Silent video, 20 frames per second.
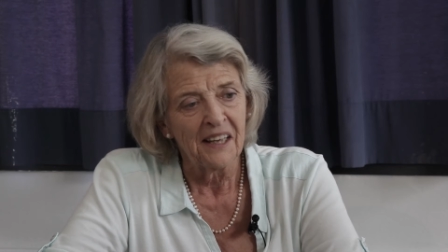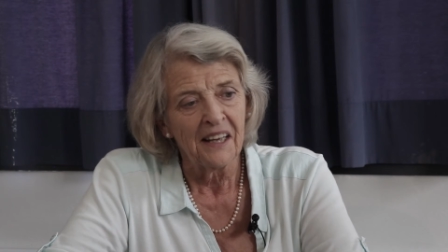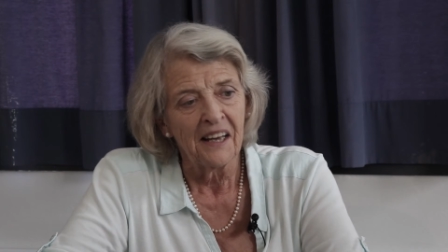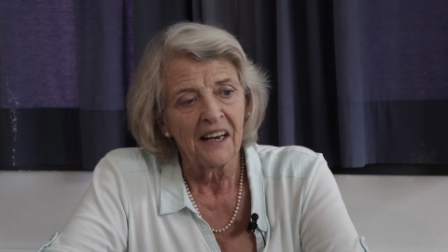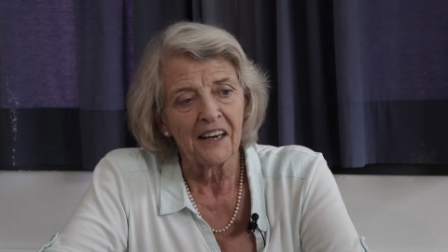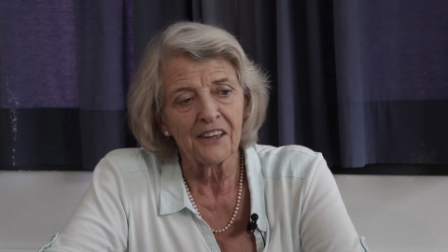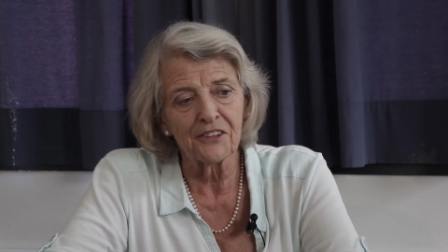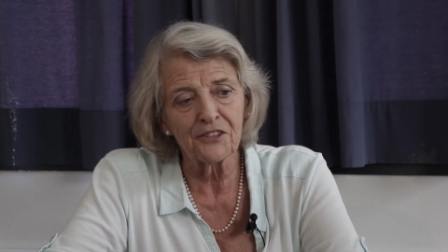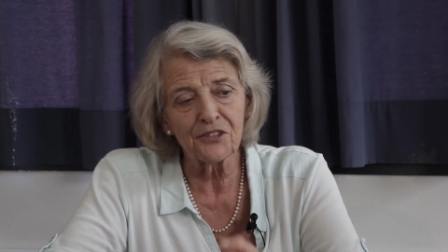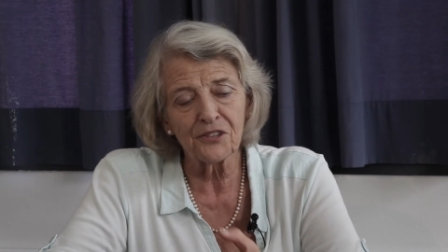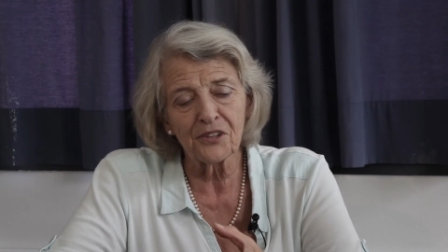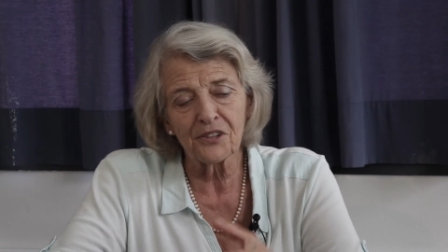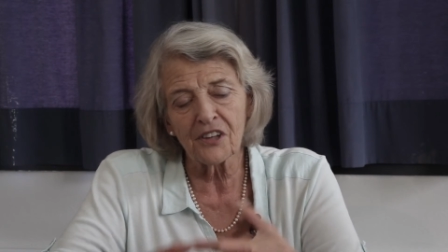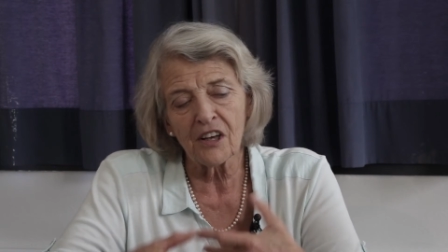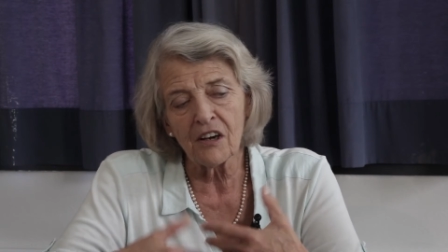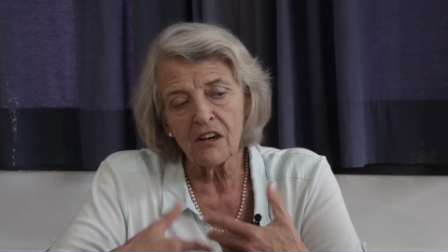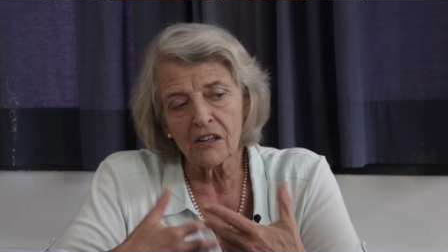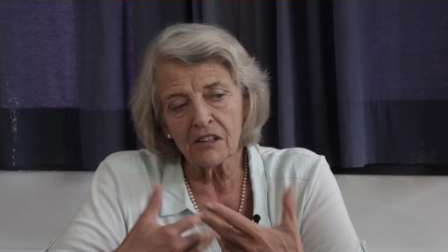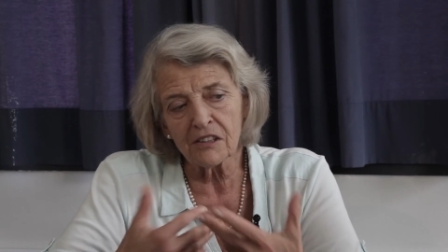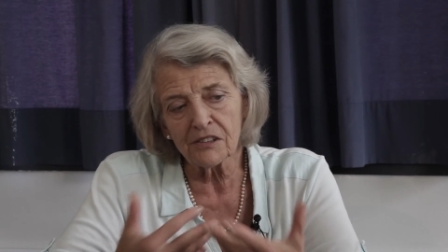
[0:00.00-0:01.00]
And so the
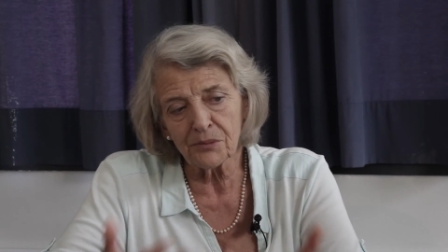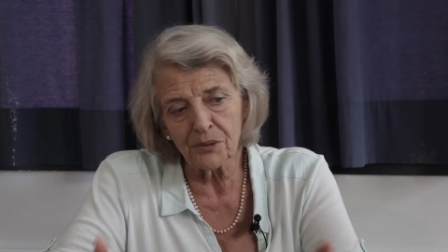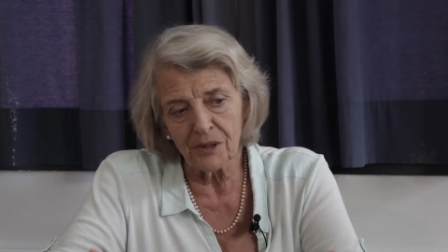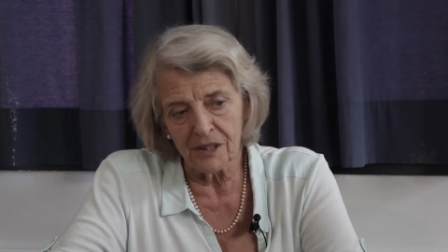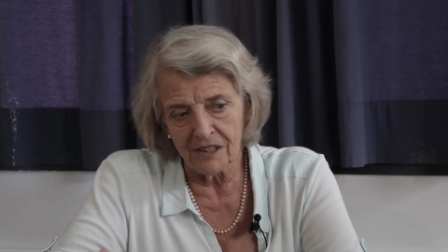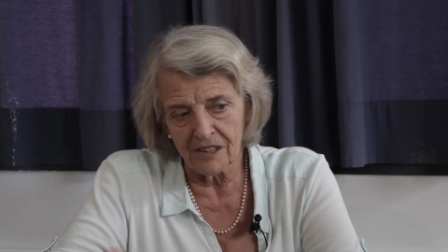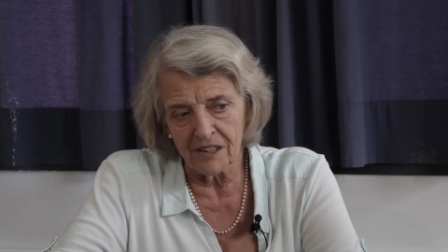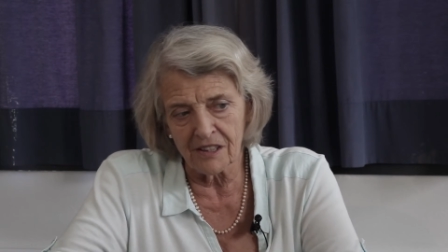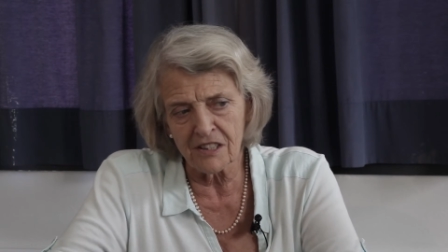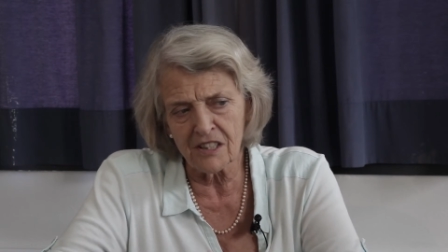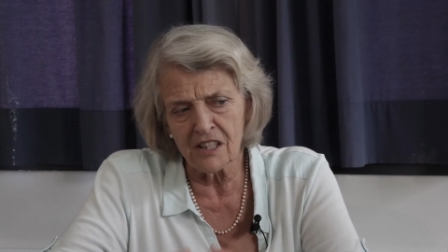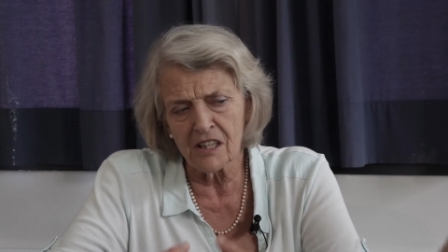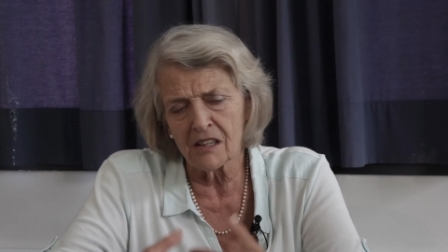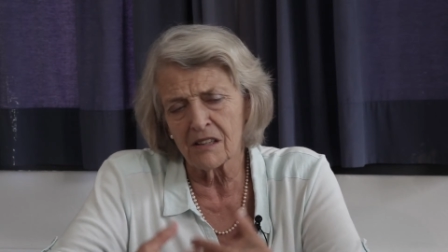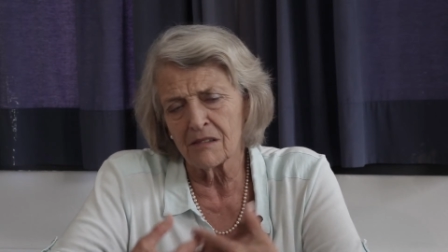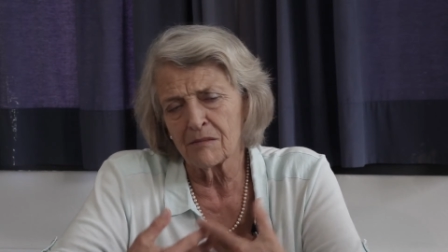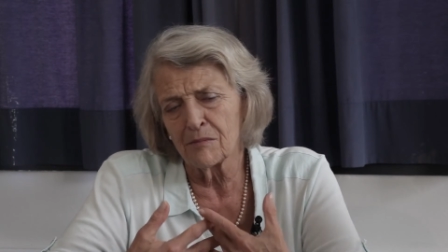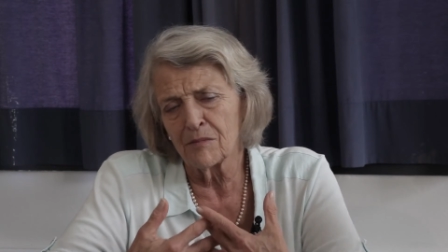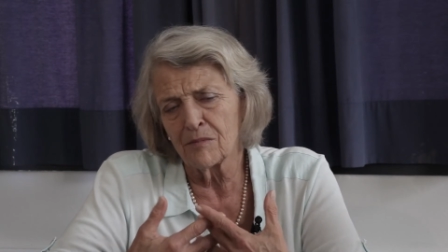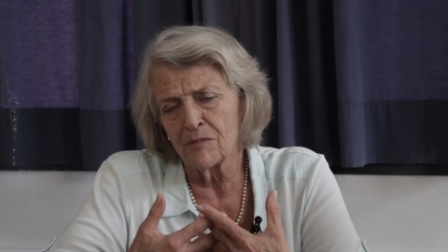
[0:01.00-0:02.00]
hardware is
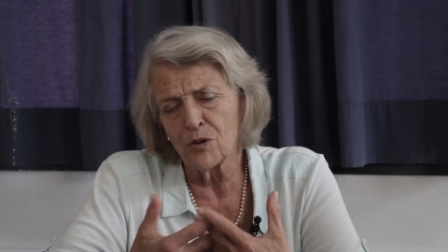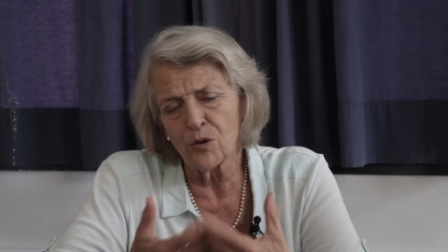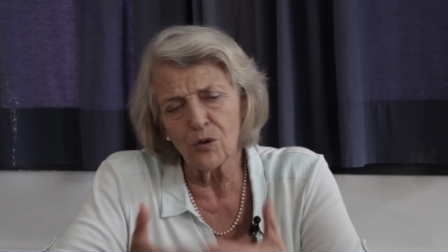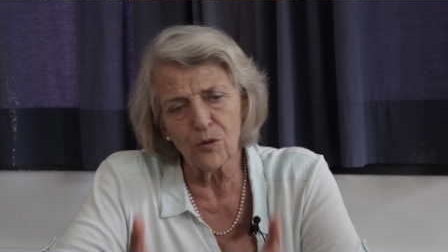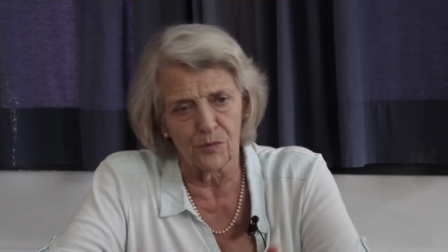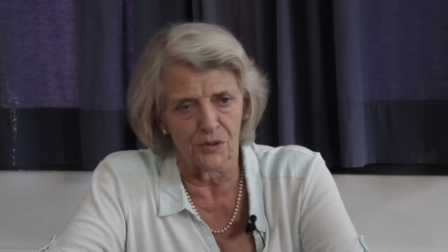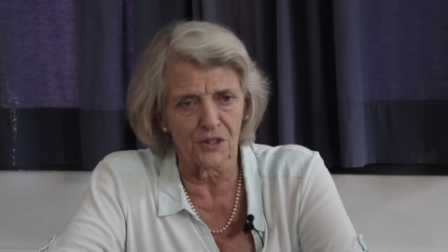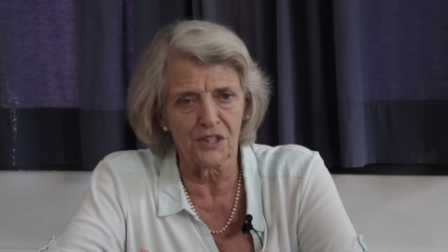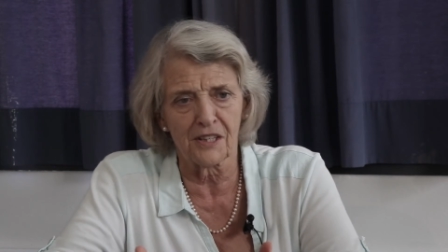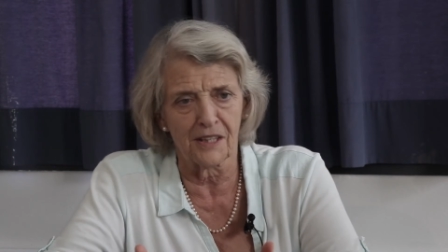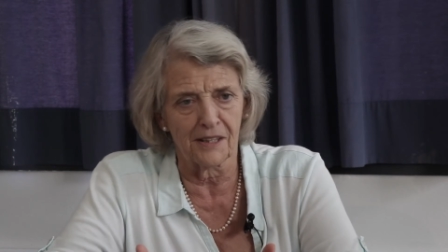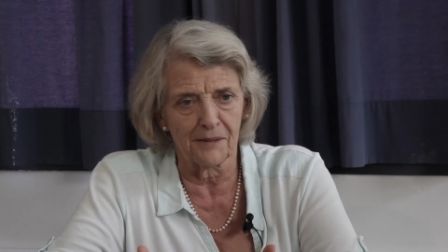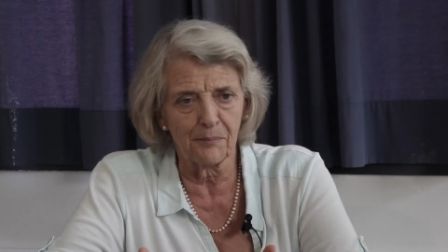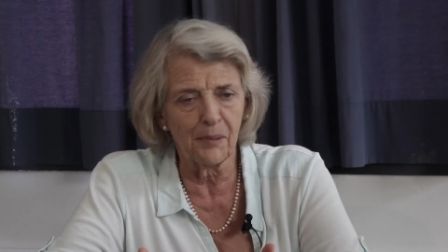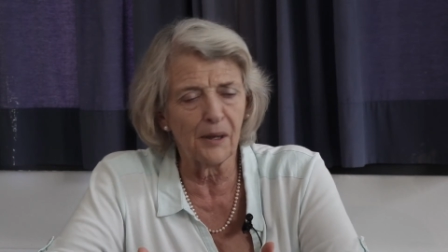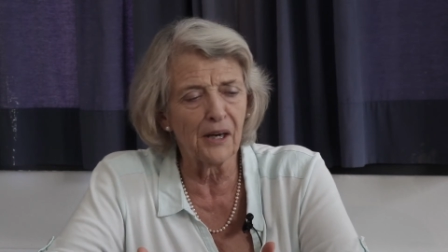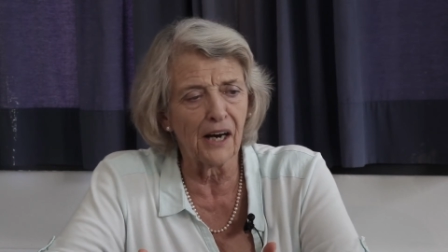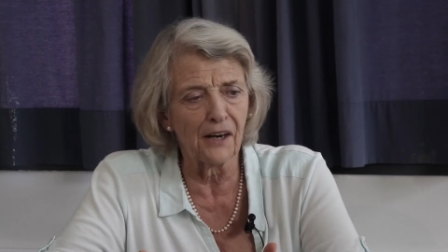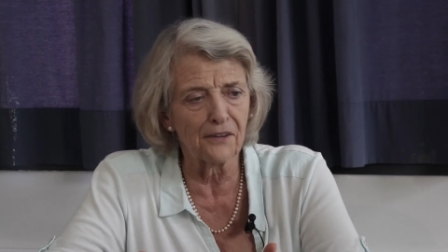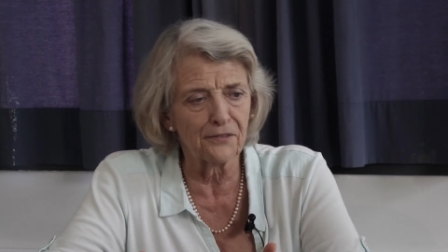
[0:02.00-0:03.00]
enormously
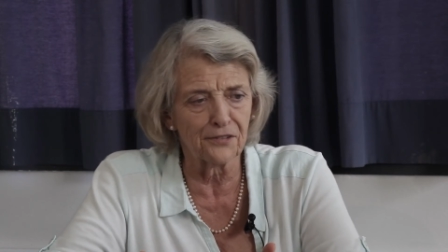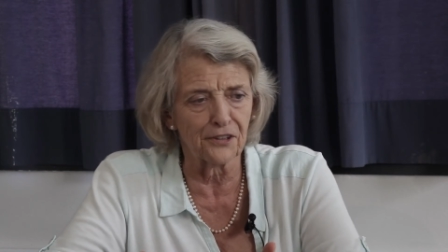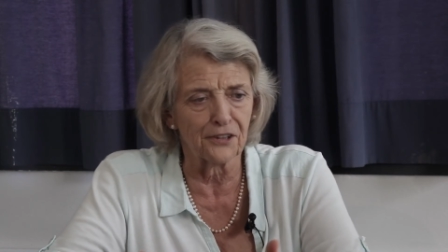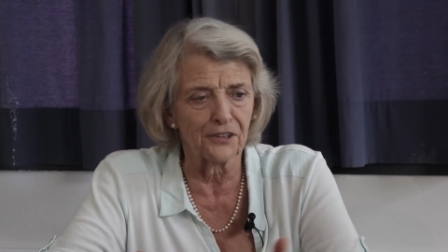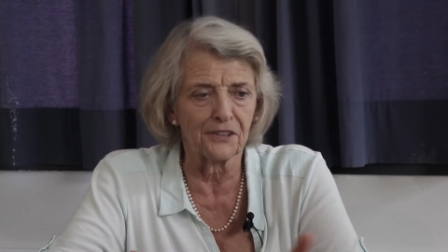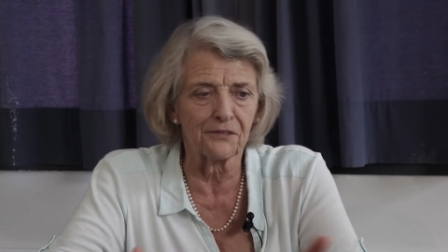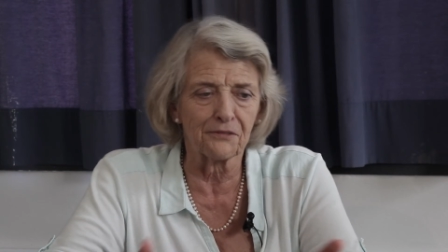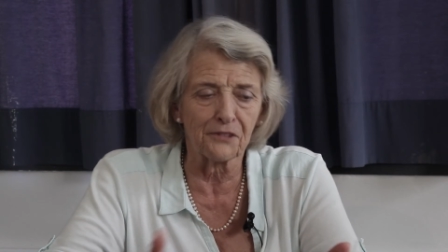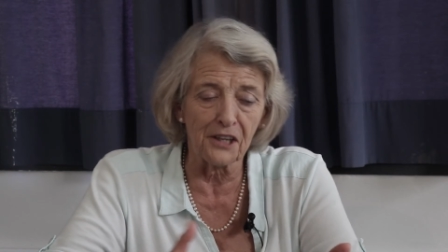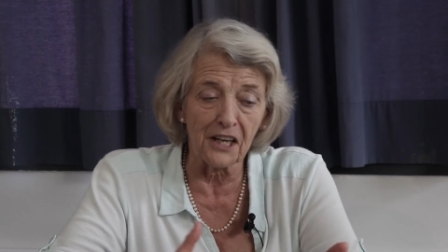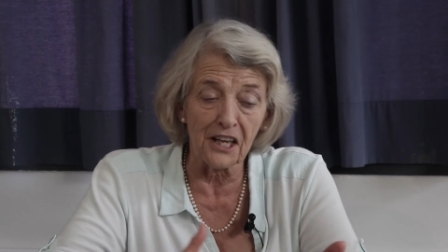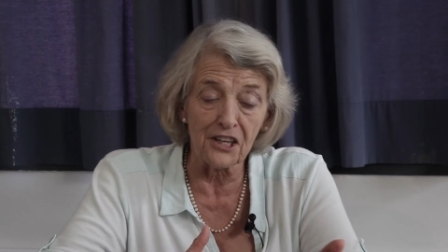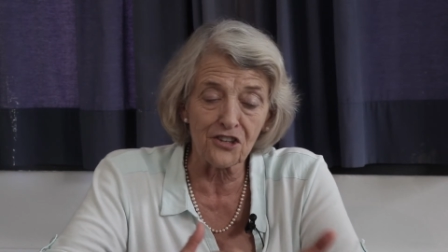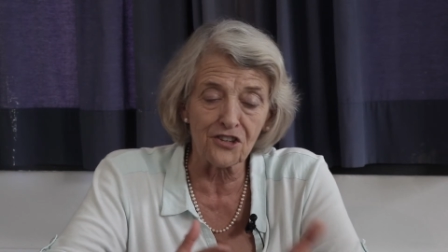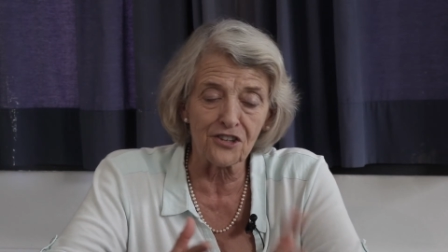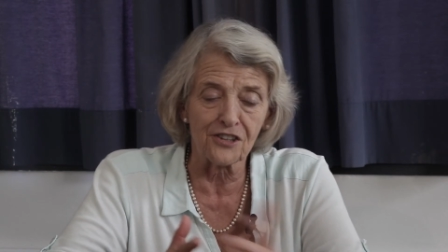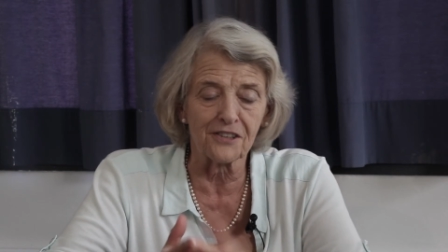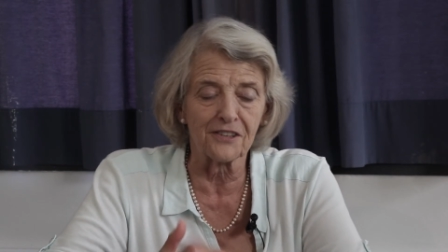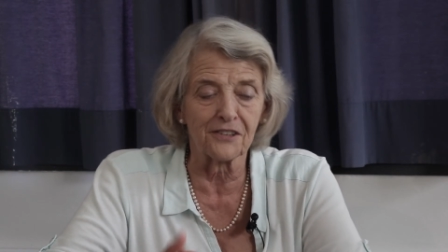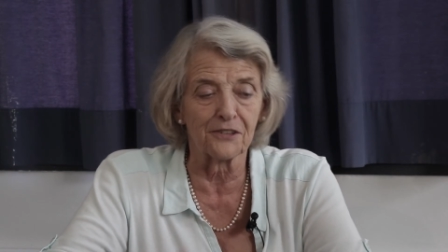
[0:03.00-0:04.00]
powerful in
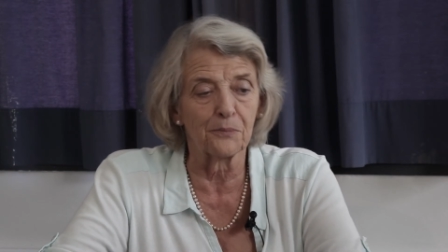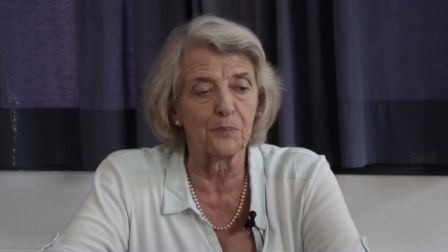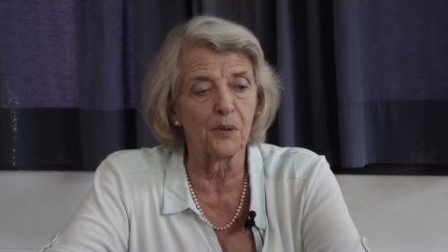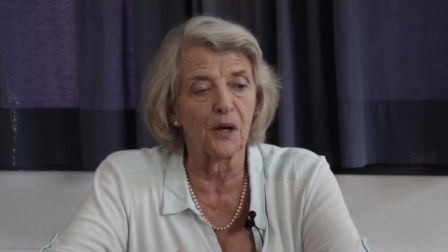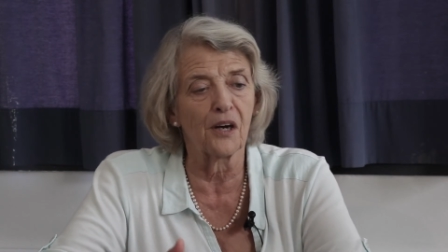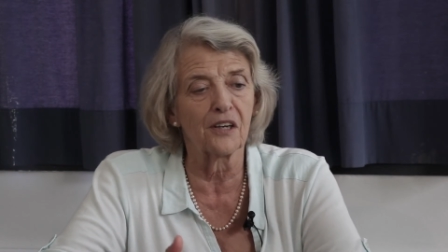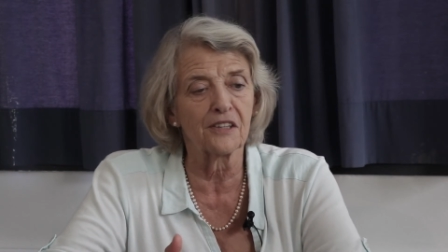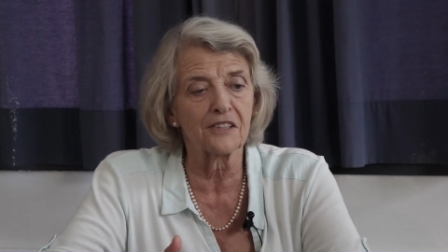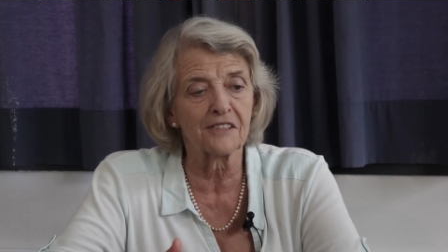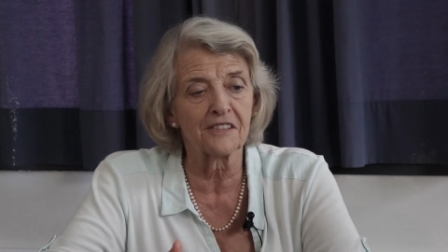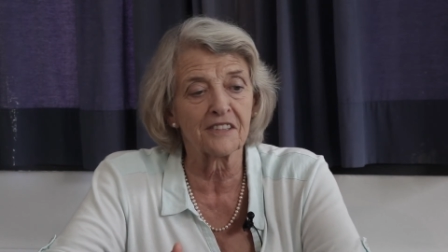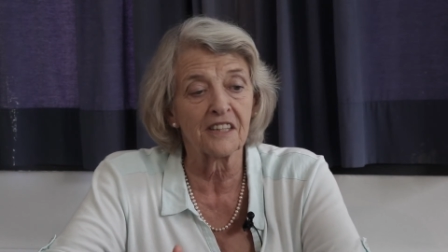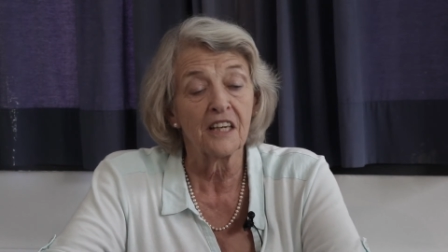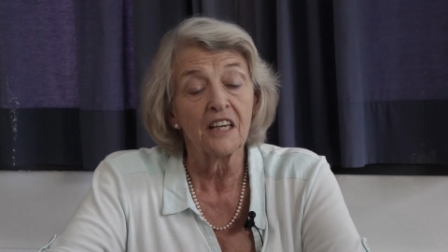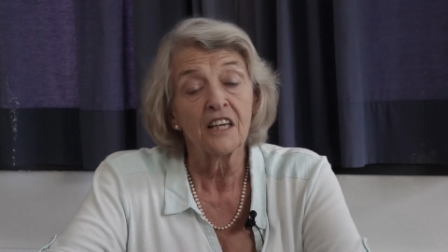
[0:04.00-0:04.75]
relation to the past.